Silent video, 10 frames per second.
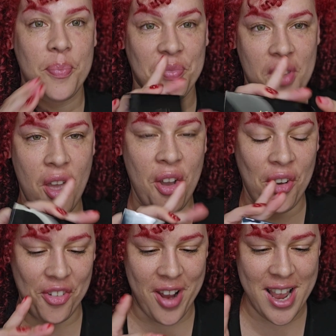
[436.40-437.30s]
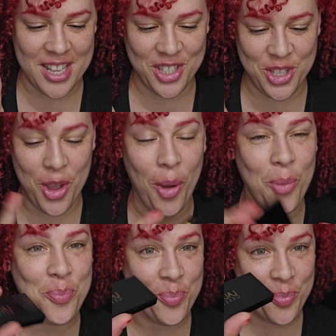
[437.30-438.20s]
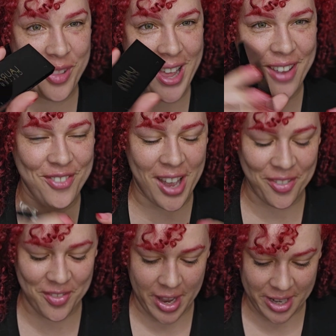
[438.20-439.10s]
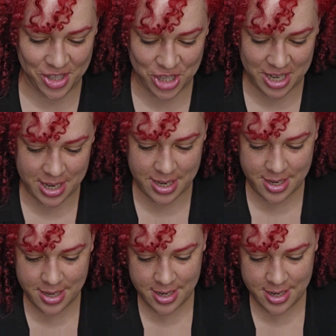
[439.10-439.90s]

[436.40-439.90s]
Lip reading: All right, so playback packaging.